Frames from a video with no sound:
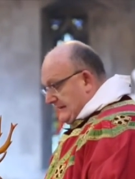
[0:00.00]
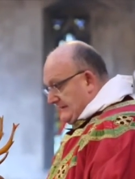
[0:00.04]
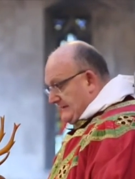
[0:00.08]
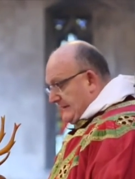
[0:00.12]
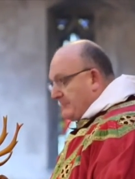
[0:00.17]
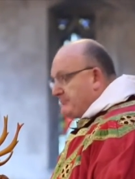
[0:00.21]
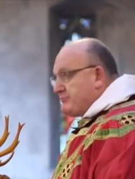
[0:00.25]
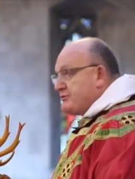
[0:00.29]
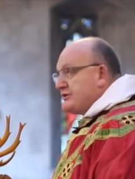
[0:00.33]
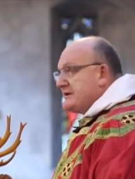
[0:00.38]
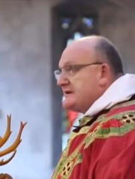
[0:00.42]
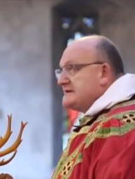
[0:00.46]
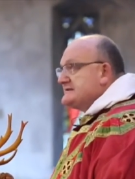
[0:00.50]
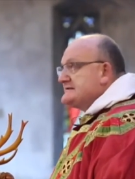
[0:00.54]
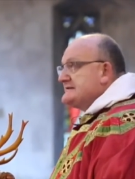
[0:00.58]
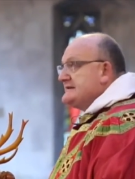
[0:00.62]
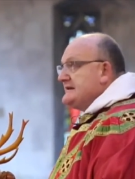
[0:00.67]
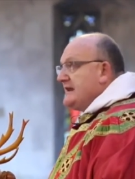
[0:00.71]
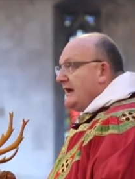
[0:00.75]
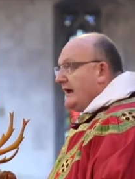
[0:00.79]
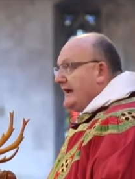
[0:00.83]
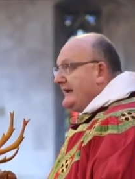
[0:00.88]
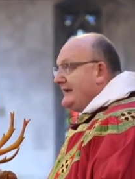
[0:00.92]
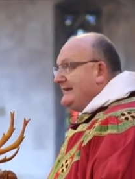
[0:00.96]
and that
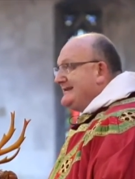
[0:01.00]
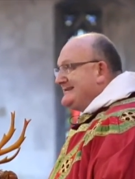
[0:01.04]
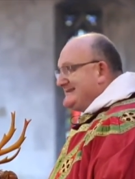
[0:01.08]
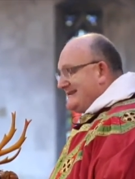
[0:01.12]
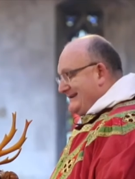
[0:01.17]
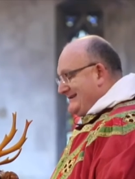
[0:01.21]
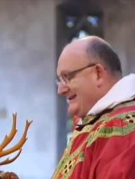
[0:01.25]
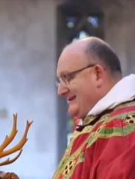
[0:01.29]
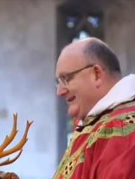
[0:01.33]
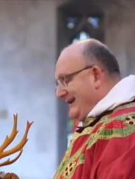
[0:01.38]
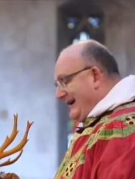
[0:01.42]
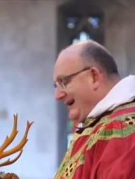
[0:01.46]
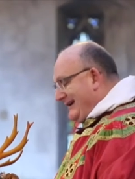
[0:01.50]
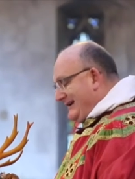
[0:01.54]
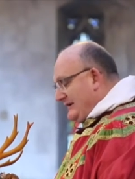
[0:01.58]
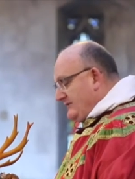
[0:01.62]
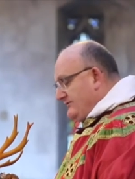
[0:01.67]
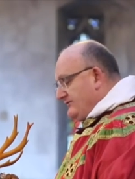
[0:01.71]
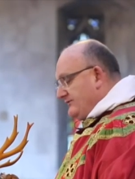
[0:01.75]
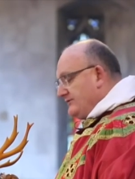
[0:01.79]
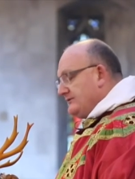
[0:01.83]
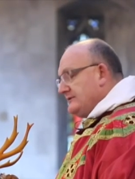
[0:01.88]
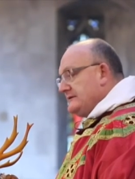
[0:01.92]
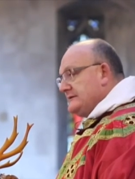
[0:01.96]
brings light and
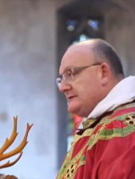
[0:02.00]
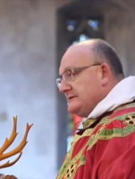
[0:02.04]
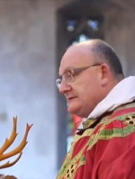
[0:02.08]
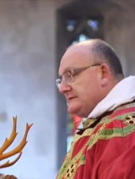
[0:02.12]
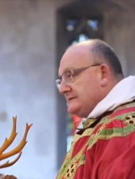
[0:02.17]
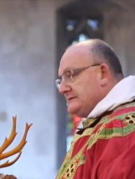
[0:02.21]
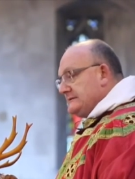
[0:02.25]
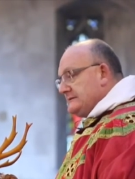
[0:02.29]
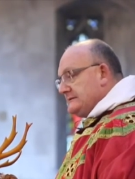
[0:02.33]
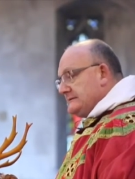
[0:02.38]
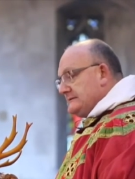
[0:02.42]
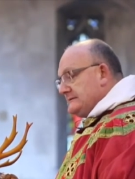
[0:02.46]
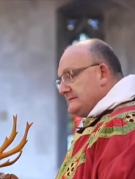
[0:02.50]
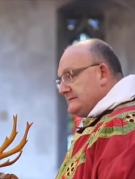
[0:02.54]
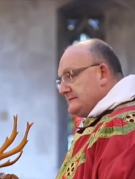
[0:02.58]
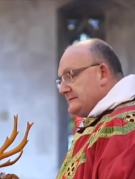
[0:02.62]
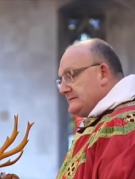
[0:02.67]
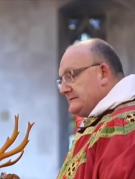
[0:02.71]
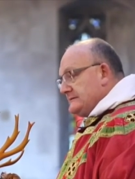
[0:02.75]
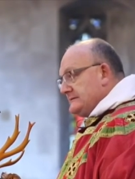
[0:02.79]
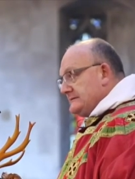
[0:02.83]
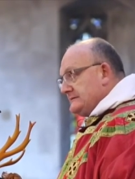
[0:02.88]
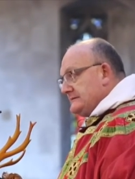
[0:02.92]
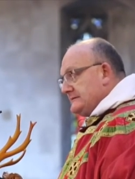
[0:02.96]
life,
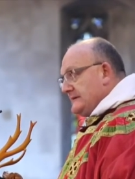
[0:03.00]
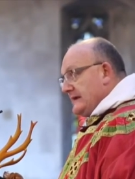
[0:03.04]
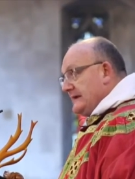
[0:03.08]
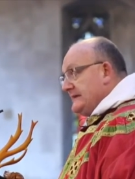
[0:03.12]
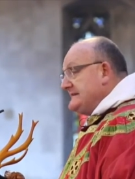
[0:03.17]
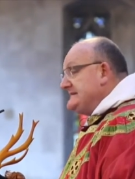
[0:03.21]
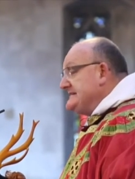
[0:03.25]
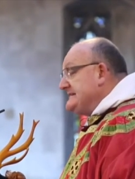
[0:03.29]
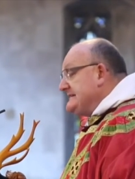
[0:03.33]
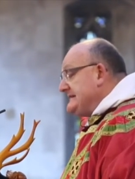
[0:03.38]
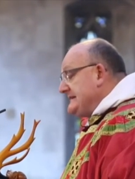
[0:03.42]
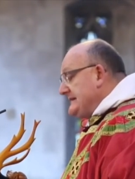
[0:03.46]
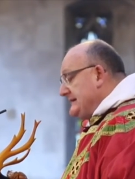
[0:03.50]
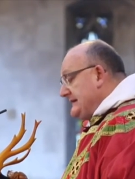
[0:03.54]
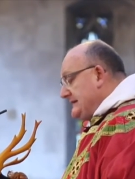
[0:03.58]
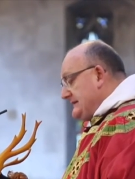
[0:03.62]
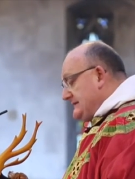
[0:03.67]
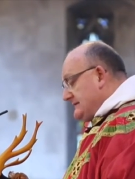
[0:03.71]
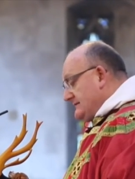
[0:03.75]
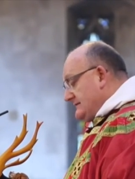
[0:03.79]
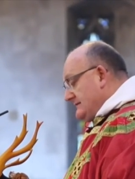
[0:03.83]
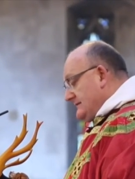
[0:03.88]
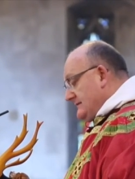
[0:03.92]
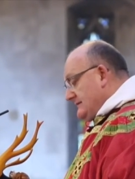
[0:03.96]
and
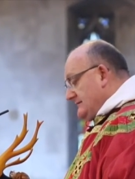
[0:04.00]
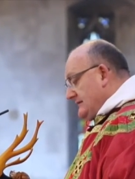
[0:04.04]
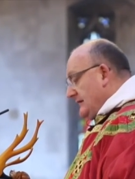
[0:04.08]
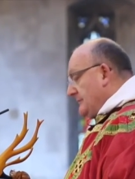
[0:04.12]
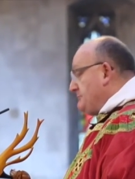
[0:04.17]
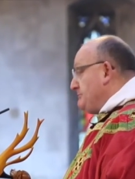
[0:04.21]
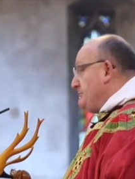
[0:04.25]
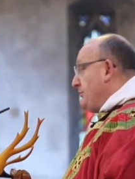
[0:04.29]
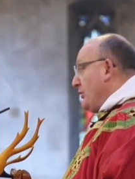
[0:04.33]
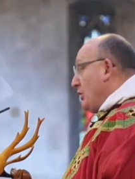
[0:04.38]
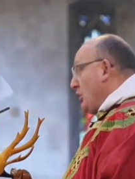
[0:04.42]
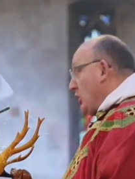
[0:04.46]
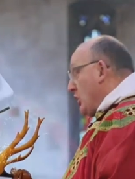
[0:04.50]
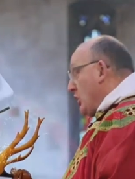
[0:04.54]
deed that